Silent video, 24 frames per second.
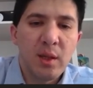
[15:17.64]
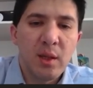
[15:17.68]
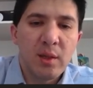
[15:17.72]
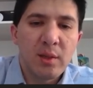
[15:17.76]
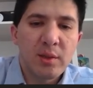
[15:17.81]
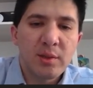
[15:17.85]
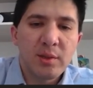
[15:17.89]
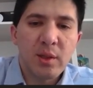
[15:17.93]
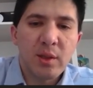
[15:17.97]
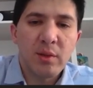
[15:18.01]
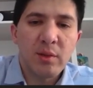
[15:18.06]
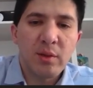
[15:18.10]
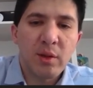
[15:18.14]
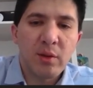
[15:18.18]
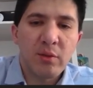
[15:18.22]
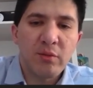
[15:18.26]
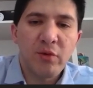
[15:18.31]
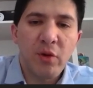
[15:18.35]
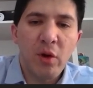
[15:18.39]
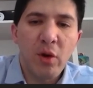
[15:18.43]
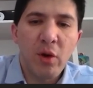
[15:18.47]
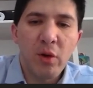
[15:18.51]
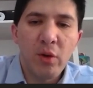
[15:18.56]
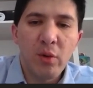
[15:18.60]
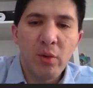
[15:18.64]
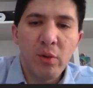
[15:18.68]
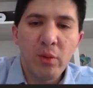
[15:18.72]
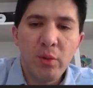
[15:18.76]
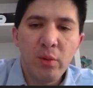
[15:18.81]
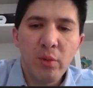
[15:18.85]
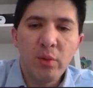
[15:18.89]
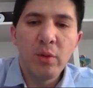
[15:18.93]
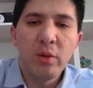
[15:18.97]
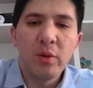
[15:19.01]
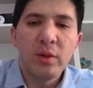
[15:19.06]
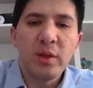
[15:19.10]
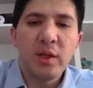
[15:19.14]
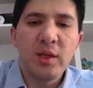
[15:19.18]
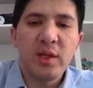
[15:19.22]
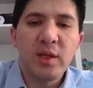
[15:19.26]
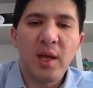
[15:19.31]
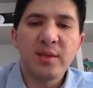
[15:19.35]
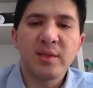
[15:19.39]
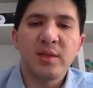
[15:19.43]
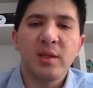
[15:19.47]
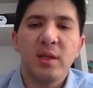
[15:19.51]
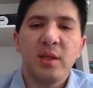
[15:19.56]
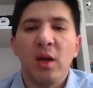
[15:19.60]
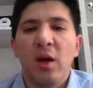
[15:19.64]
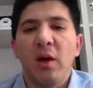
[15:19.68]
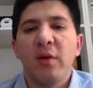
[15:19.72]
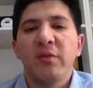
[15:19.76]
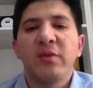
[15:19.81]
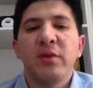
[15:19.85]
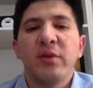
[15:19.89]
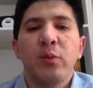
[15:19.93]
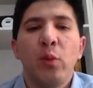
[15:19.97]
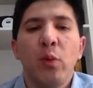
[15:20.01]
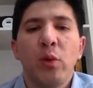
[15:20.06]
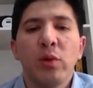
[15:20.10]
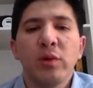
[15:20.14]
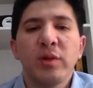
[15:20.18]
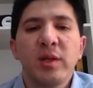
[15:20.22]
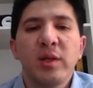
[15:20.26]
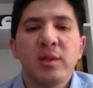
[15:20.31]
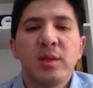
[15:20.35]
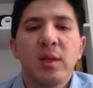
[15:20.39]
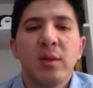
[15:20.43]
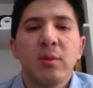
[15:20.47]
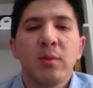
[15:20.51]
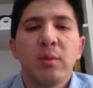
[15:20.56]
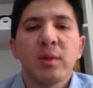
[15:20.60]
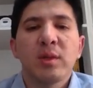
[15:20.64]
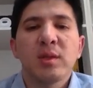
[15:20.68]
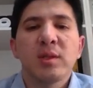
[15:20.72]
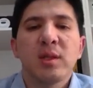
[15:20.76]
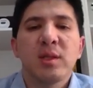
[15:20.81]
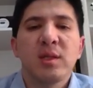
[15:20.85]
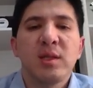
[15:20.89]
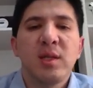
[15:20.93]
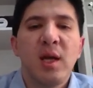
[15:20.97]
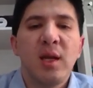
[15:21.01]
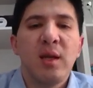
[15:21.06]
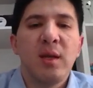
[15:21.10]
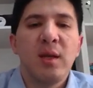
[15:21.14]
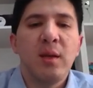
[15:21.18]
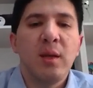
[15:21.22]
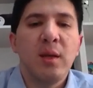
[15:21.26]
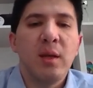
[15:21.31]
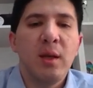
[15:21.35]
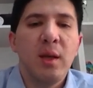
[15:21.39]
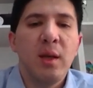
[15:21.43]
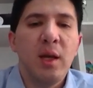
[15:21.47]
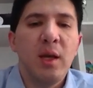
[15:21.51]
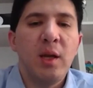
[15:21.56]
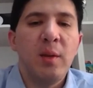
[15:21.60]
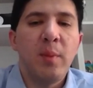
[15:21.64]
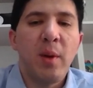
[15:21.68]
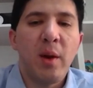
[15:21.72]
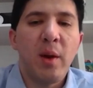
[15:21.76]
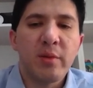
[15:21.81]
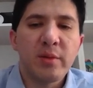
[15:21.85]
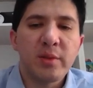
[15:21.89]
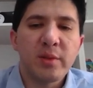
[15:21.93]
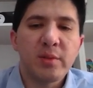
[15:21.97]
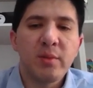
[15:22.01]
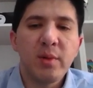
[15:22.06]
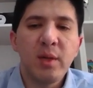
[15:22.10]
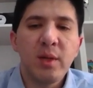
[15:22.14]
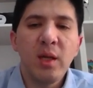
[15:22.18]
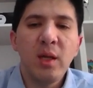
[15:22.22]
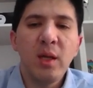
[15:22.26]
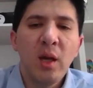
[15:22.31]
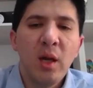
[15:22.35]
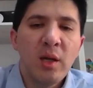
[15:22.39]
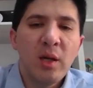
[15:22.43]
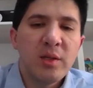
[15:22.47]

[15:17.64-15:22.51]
So the rho, the density of the water, is equal to the 10 in the power of 3.